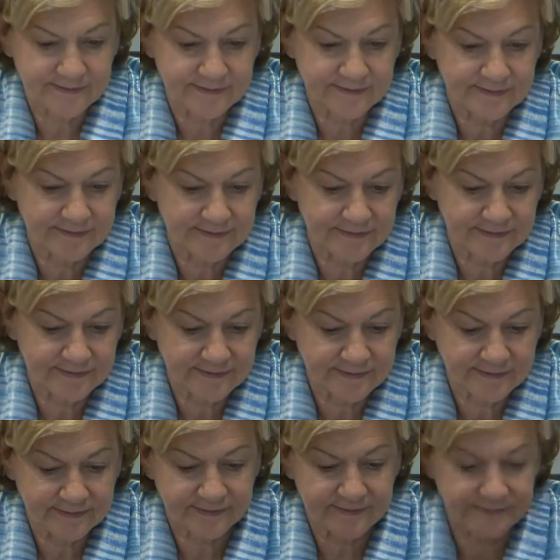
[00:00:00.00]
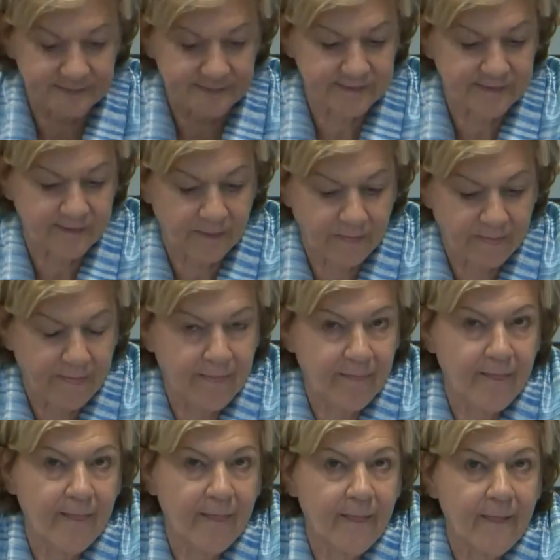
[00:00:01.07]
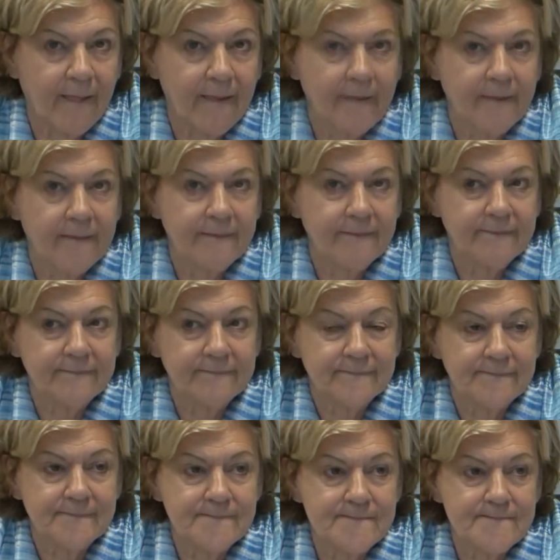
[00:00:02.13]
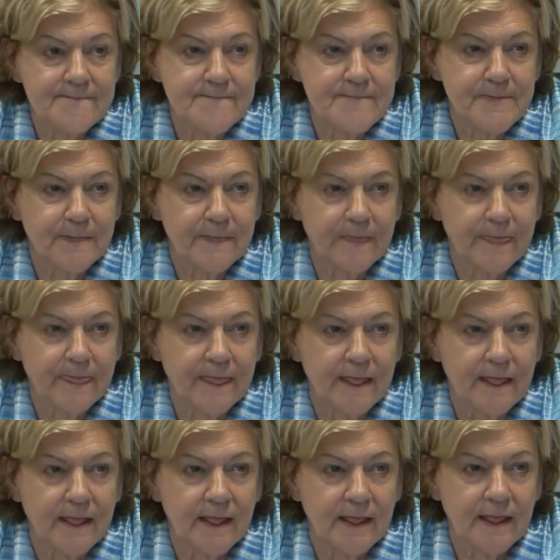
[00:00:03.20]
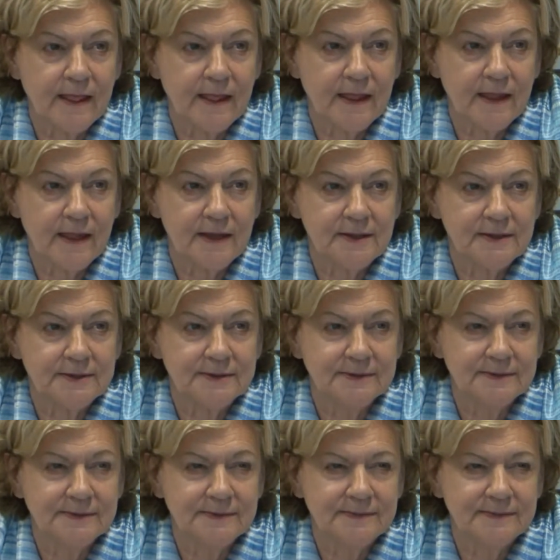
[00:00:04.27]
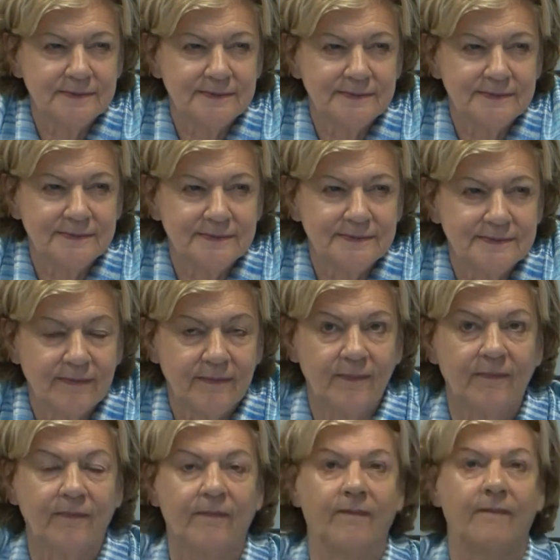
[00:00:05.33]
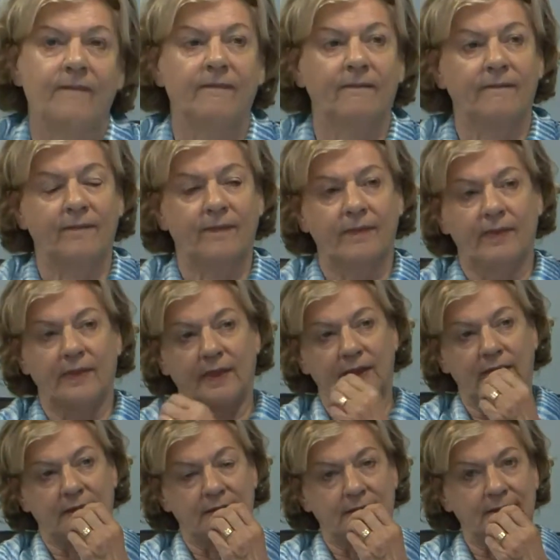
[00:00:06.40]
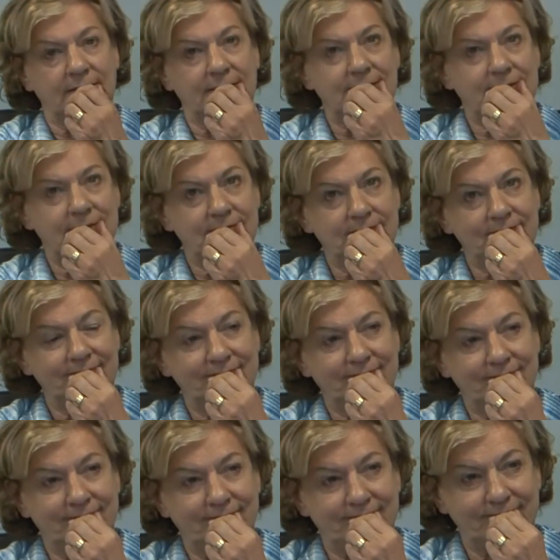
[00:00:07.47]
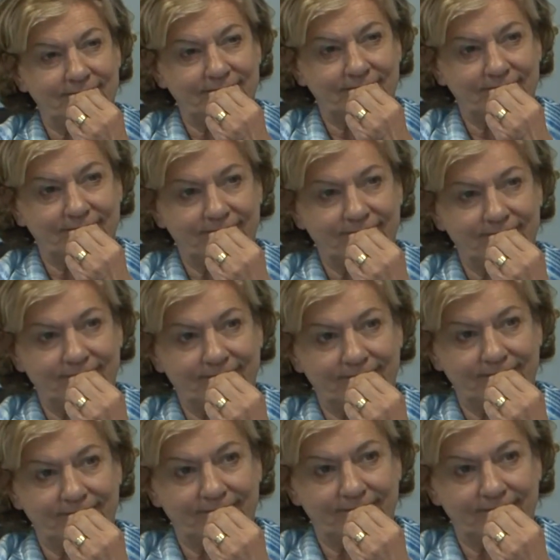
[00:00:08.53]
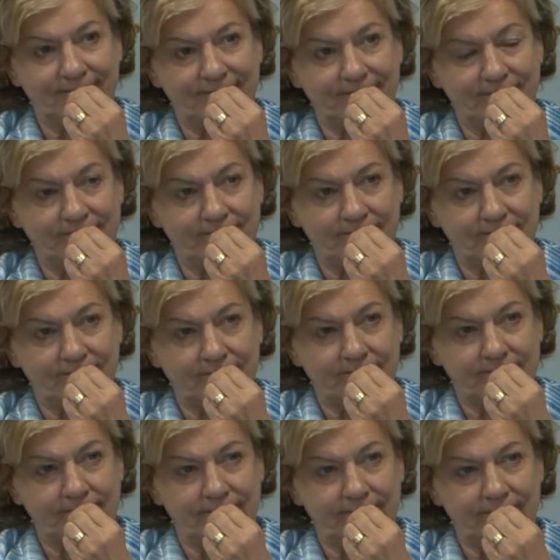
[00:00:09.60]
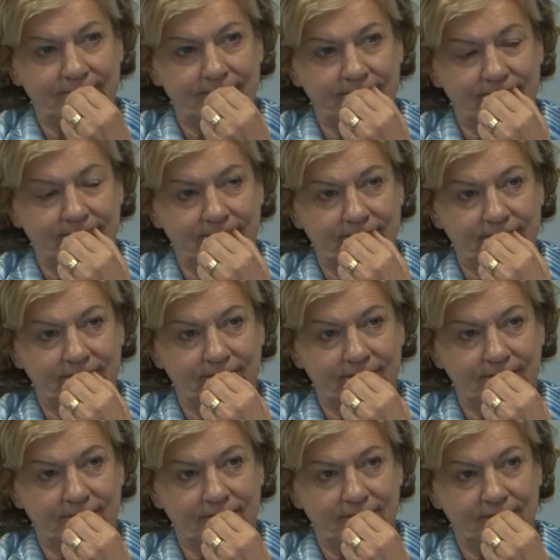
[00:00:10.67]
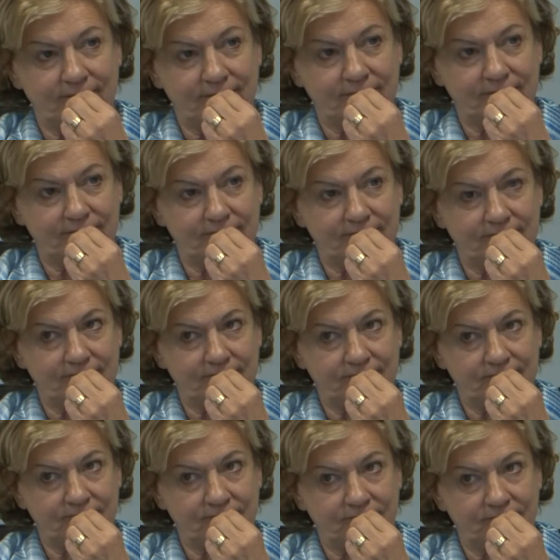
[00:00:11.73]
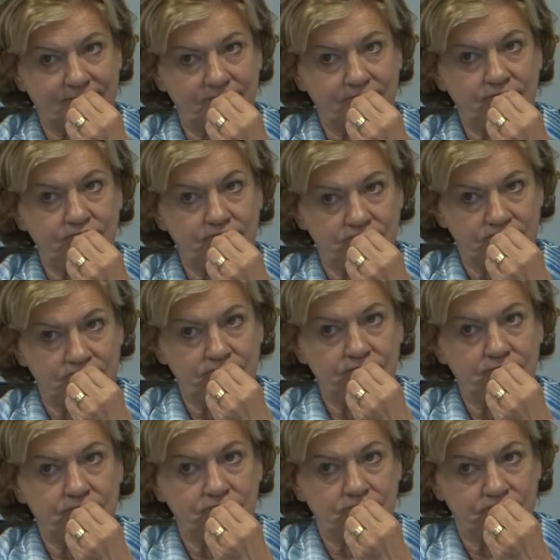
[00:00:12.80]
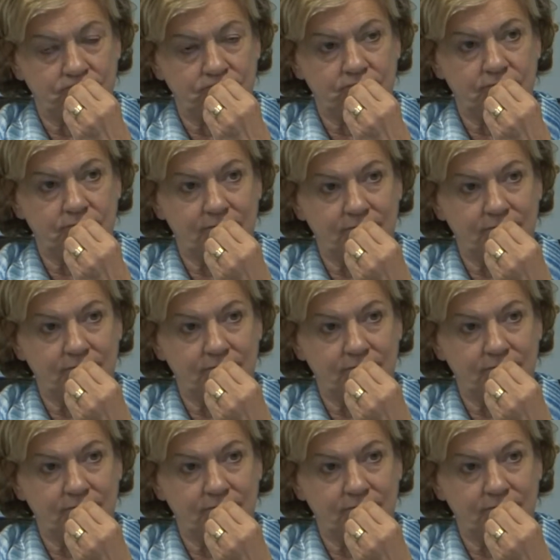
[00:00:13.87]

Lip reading: both in Europe but also in Latin America, is the difference between, or the complementarity between poverty as such and inequality in the society. Even over the last,